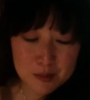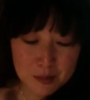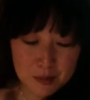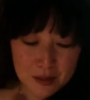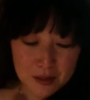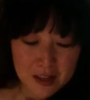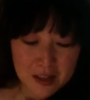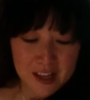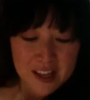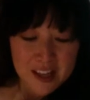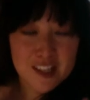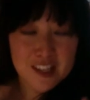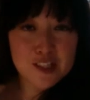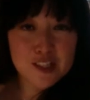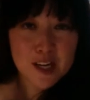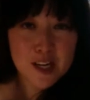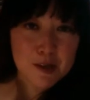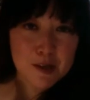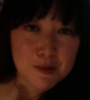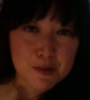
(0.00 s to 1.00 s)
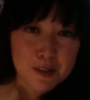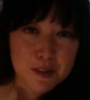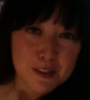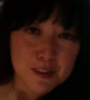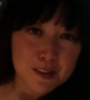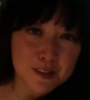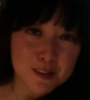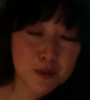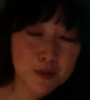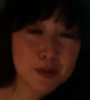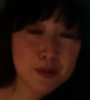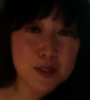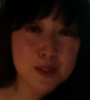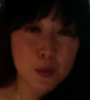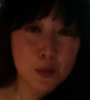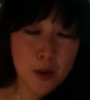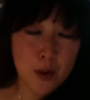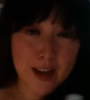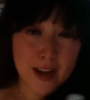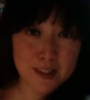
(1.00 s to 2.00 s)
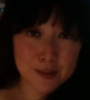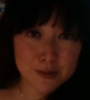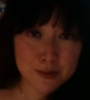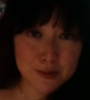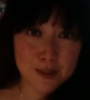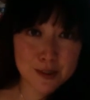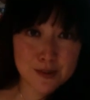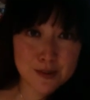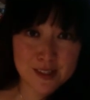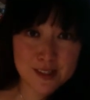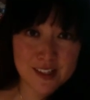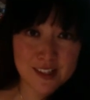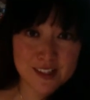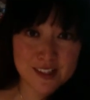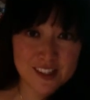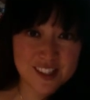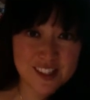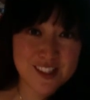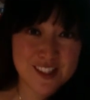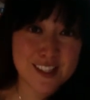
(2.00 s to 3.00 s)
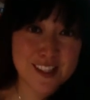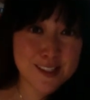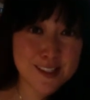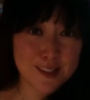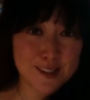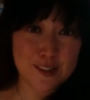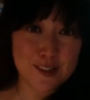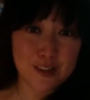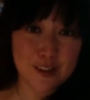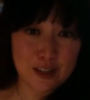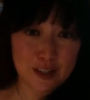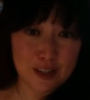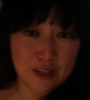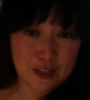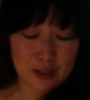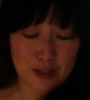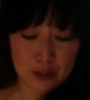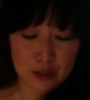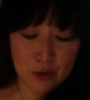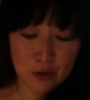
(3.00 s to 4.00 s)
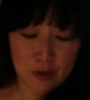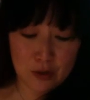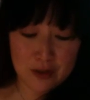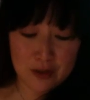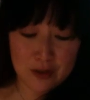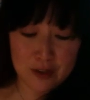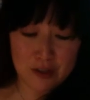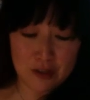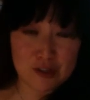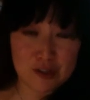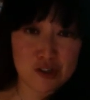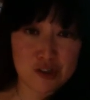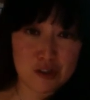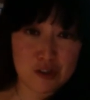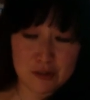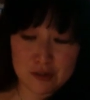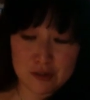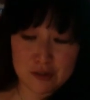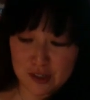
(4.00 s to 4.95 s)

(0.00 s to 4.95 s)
But in general, the reason why I do use it is it's easier in your journals.